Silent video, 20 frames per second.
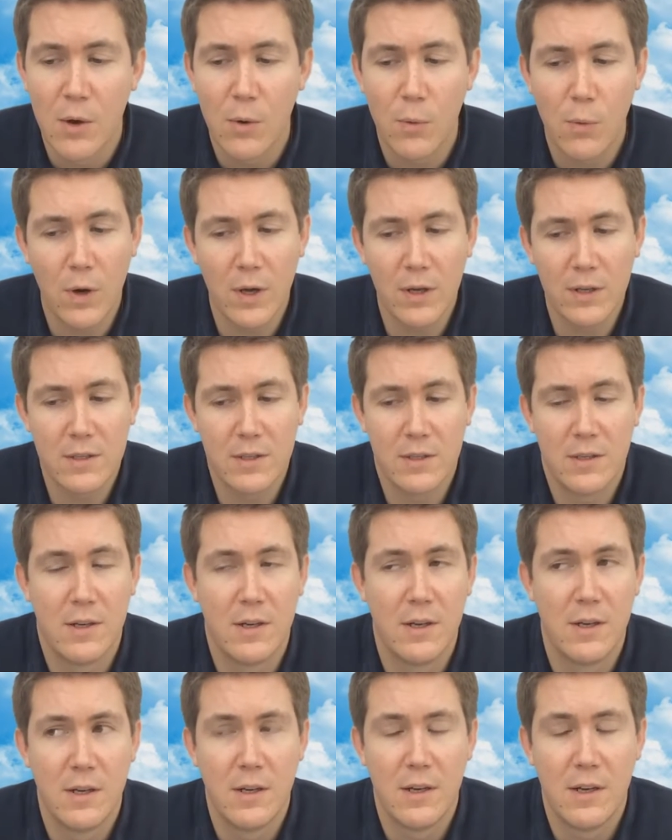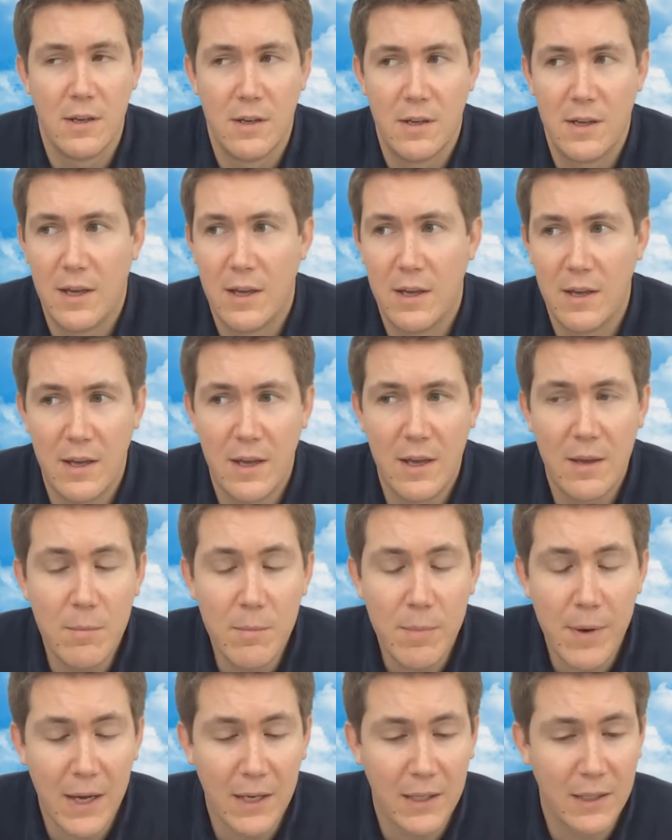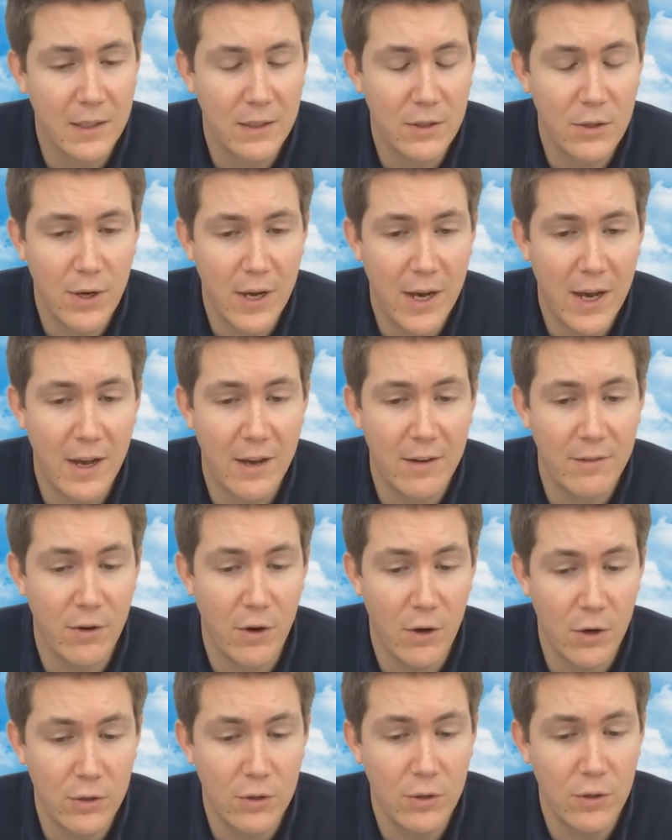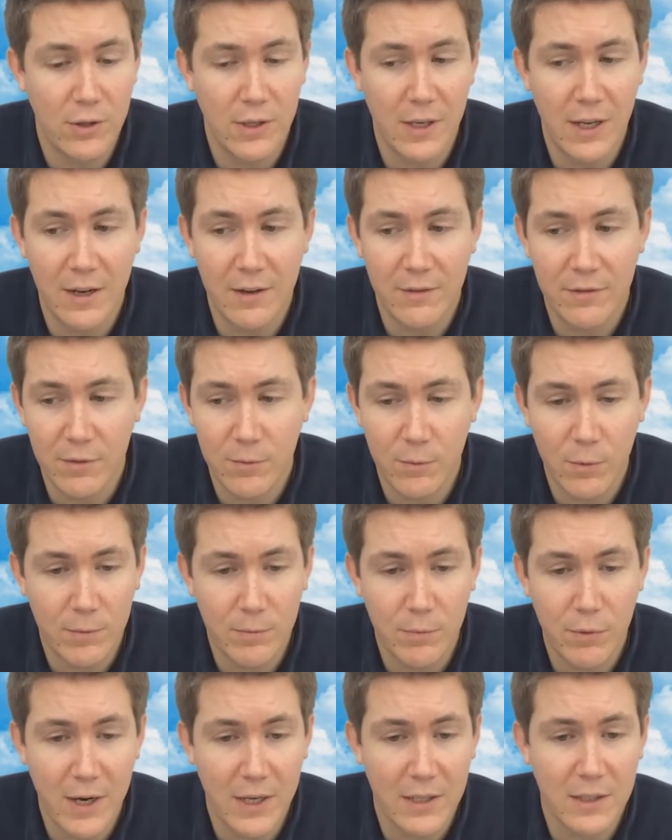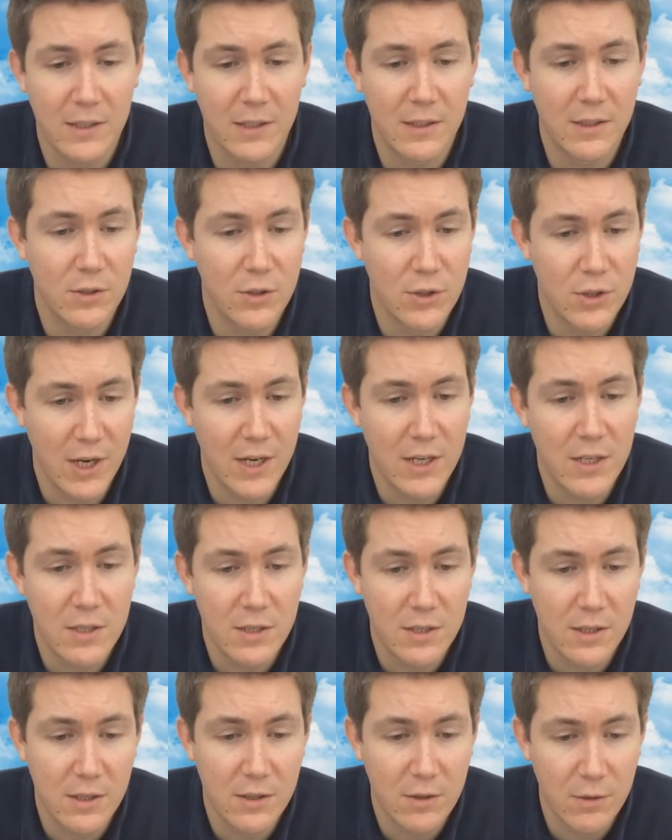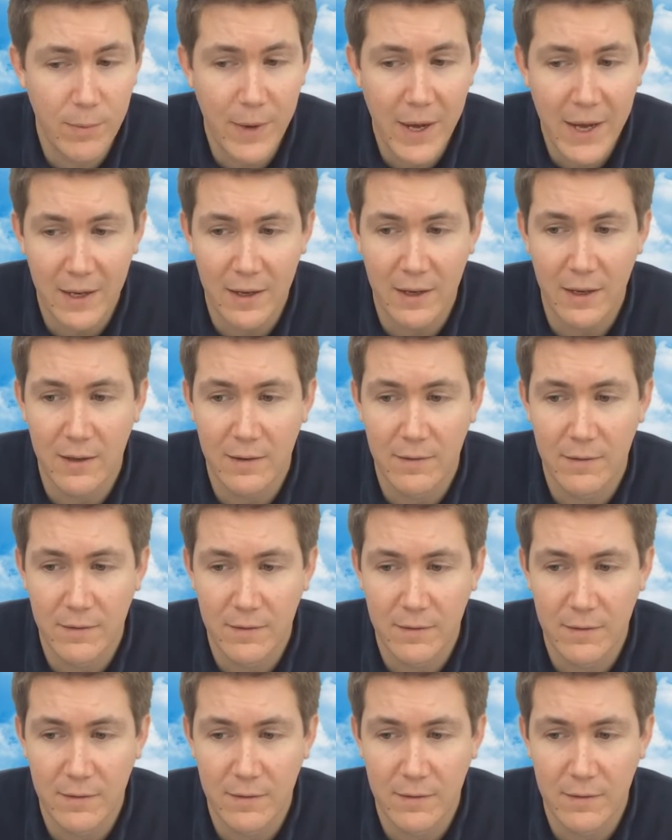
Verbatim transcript: What impact can you have on your life and what practical changes can you make?